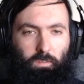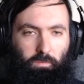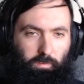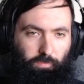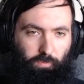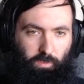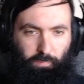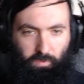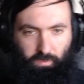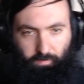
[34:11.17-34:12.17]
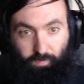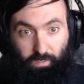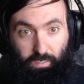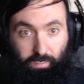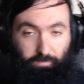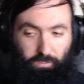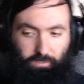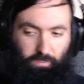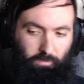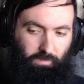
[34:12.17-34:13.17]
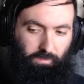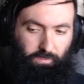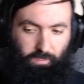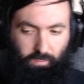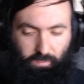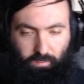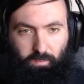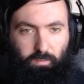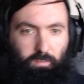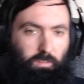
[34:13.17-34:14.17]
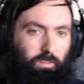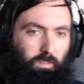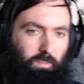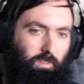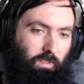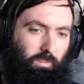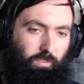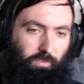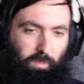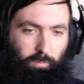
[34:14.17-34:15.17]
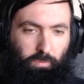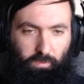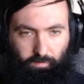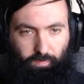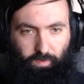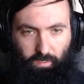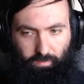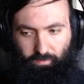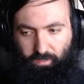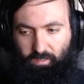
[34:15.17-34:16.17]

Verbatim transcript: We have 3.5, just like what you said. 3.5.